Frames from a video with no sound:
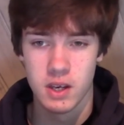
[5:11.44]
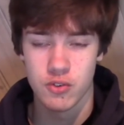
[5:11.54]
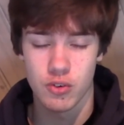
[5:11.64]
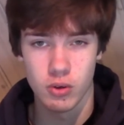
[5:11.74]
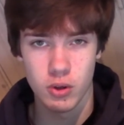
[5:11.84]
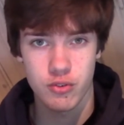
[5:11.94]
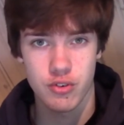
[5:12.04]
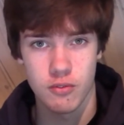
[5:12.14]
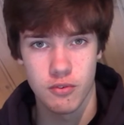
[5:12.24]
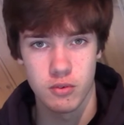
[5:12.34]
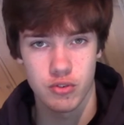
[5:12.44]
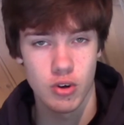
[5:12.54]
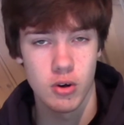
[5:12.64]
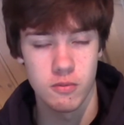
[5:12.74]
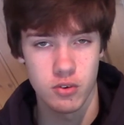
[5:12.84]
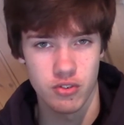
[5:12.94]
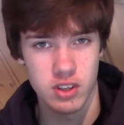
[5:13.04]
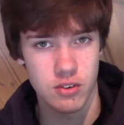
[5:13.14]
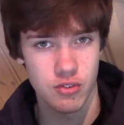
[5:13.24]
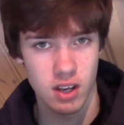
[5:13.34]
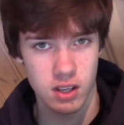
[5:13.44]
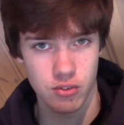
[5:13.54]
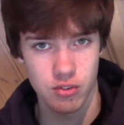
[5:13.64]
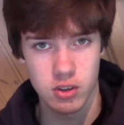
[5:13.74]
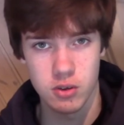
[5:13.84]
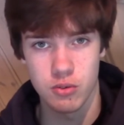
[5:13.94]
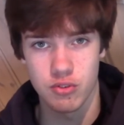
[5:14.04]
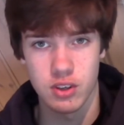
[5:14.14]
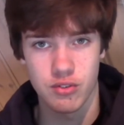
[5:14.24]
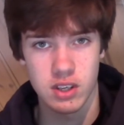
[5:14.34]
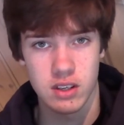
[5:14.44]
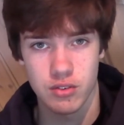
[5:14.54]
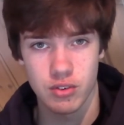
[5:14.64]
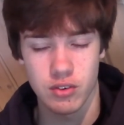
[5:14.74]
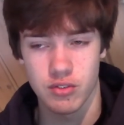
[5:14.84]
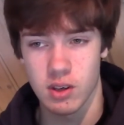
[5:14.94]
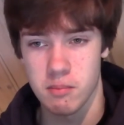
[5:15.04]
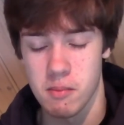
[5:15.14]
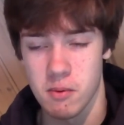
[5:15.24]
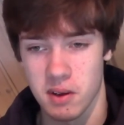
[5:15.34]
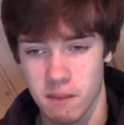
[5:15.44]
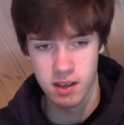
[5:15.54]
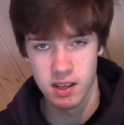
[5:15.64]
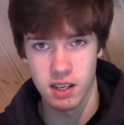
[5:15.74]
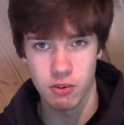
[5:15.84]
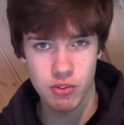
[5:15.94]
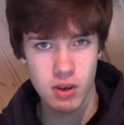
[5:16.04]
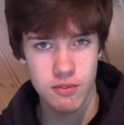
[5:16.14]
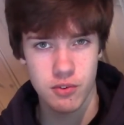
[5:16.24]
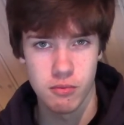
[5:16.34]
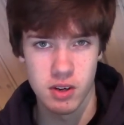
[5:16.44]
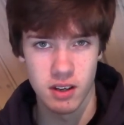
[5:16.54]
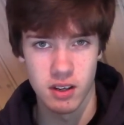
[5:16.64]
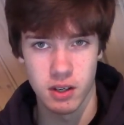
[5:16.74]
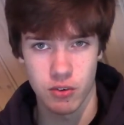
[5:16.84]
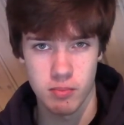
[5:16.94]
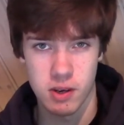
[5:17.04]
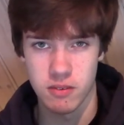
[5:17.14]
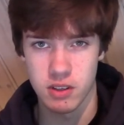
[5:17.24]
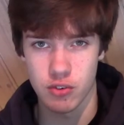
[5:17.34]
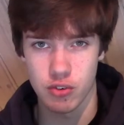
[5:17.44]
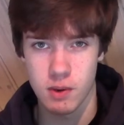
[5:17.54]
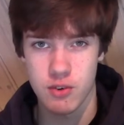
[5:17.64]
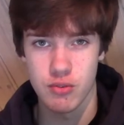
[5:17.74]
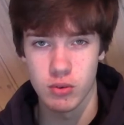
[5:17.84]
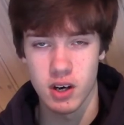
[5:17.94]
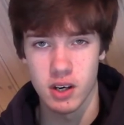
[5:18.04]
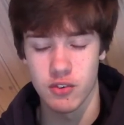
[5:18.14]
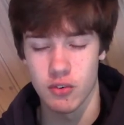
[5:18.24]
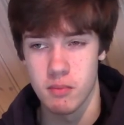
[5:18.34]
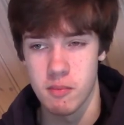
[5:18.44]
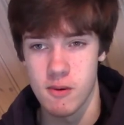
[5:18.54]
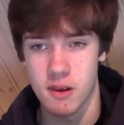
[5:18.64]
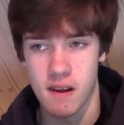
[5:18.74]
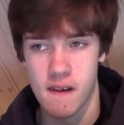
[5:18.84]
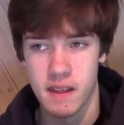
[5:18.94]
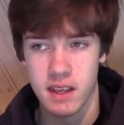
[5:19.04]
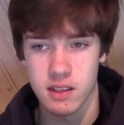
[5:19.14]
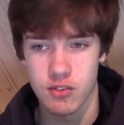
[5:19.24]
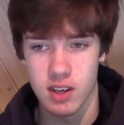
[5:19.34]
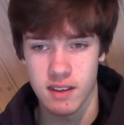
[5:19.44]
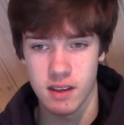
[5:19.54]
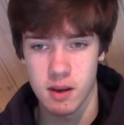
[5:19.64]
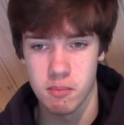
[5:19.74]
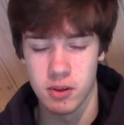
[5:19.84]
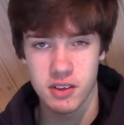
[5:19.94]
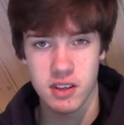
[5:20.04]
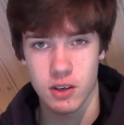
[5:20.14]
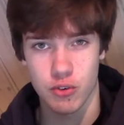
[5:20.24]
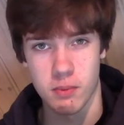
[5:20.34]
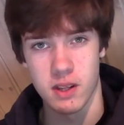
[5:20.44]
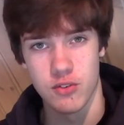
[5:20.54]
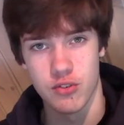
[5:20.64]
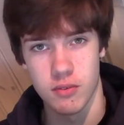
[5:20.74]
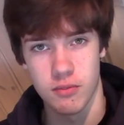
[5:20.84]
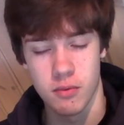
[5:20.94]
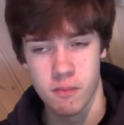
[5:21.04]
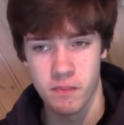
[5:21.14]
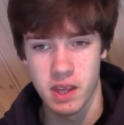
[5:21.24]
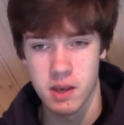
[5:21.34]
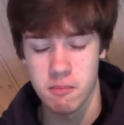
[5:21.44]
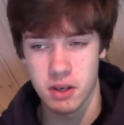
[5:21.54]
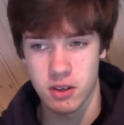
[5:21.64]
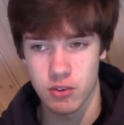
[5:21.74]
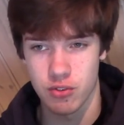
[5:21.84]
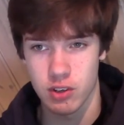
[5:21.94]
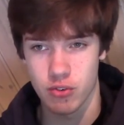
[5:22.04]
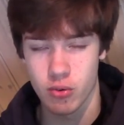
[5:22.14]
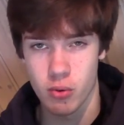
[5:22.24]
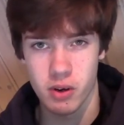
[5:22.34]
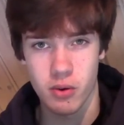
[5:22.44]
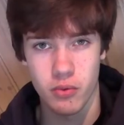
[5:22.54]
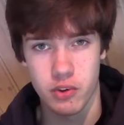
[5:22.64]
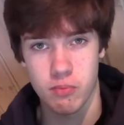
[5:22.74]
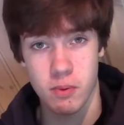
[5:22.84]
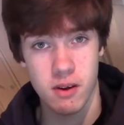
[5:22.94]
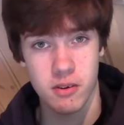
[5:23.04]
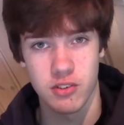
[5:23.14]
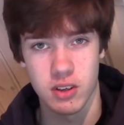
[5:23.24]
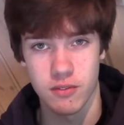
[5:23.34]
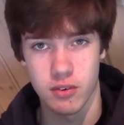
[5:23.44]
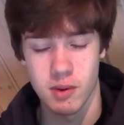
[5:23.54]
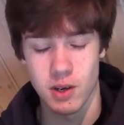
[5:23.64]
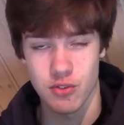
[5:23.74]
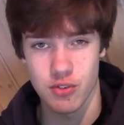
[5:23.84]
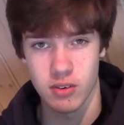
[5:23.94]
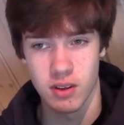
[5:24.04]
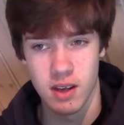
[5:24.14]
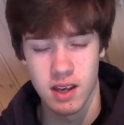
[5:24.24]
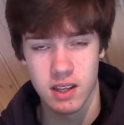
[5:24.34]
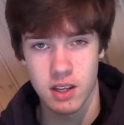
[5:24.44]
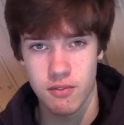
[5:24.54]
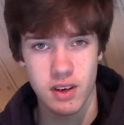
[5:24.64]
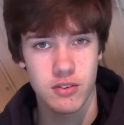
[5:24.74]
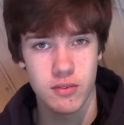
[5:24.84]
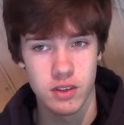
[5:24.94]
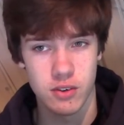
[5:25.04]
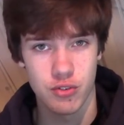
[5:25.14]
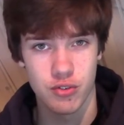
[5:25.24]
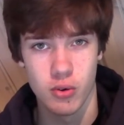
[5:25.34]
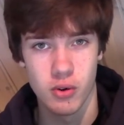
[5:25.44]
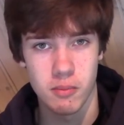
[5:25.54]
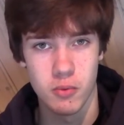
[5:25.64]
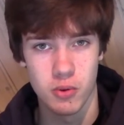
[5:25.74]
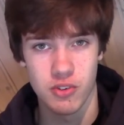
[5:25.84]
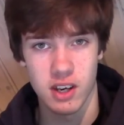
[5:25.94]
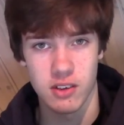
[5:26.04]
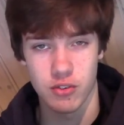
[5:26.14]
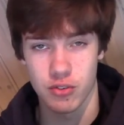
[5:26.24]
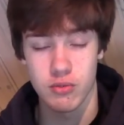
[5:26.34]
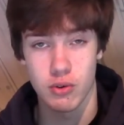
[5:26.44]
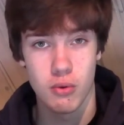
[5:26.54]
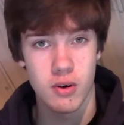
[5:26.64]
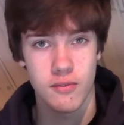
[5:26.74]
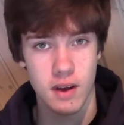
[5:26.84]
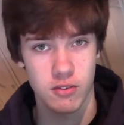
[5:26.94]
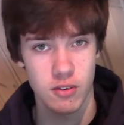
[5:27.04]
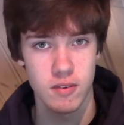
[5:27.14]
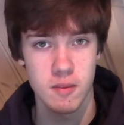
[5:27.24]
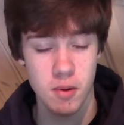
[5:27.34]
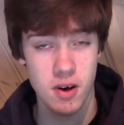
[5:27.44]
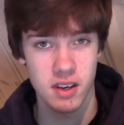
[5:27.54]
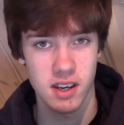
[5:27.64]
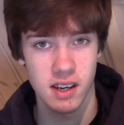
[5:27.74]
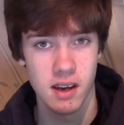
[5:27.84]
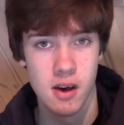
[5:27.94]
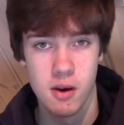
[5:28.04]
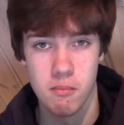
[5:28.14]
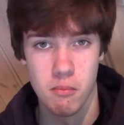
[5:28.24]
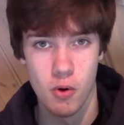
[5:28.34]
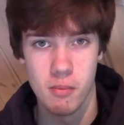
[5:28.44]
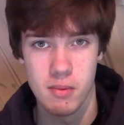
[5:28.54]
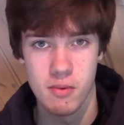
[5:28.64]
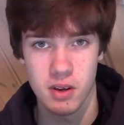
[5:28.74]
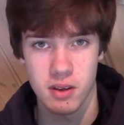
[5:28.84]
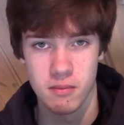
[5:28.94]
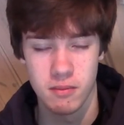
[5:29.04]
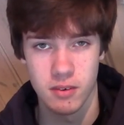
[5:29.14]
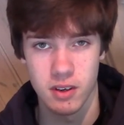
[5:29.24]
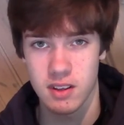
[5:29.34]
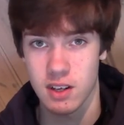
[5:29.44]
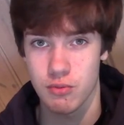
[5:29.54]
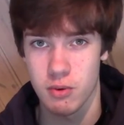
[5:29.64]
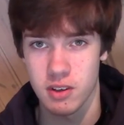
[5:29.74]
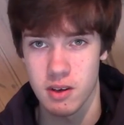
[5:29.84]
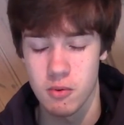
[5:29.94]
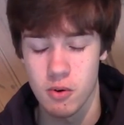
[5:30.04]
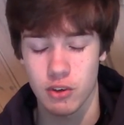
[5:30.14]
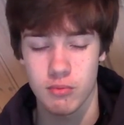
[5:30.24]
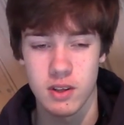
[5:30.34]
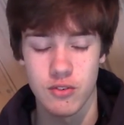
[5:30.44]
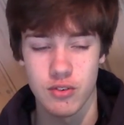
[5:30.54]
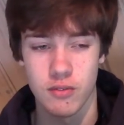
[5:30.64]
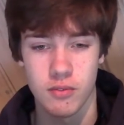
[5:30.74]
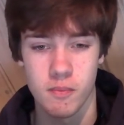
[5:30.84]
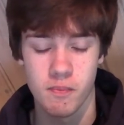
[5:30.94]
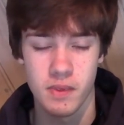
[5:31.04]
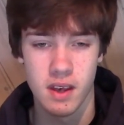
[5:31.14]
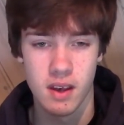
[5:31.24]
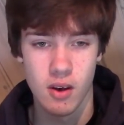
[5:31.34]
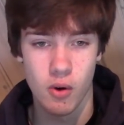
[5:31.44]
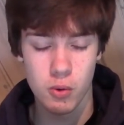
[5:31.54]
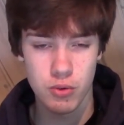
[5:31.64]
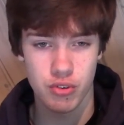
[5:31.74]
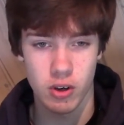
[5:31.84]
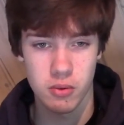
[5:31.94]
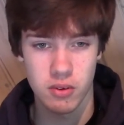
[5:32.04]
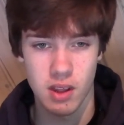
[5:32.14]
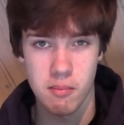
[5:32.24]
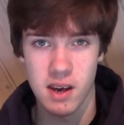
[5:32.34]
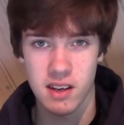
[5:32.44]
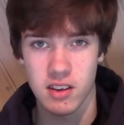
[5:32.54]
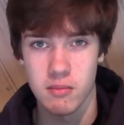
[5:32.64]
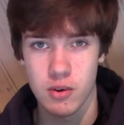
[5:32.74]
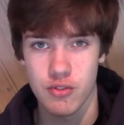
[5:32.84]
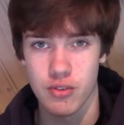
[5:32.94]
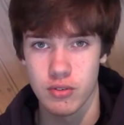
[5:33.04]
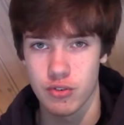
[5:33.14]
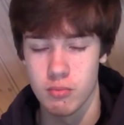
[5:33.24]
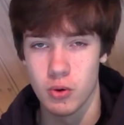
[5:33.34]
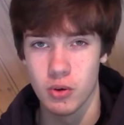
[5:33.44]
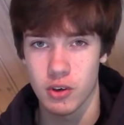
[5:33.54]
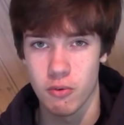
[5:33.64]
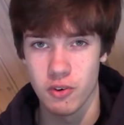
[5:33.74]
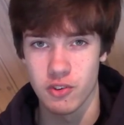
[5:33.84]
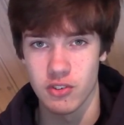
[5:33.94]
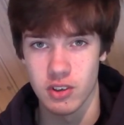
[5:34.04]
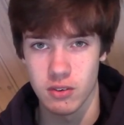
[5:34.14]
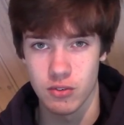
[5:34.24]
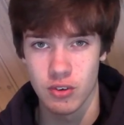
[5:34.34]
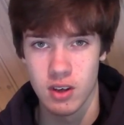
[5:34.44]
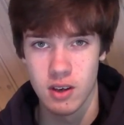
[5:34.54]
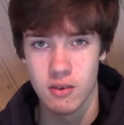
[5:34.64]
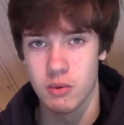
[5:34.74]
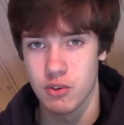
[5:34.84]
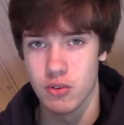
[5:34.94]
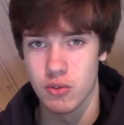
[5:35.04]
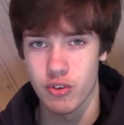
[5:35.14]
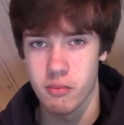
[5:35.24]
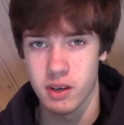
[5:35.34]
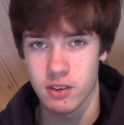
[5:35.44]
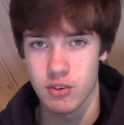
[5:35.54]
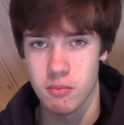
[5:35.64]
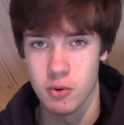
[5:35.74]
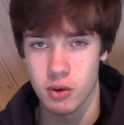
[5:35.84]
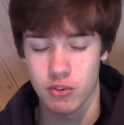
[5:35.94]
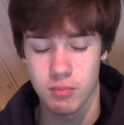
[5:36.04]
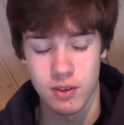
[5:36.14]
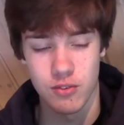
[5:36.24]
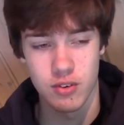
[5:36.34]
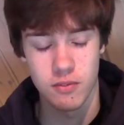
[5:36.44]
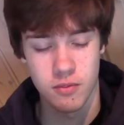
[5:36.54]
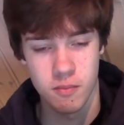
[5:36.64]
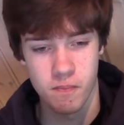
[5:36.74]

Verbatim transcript: So lots of servers these days use this ECC memory. Now you do have to realise about these special kinds of memory is that they're bloody expensive because they're storing all this parity information, they're effectively just storing more data. So you're effectively buying more memory, right? That's why they're more expensive. Also, they're made in much smaller quantities, which also makes it more expensive.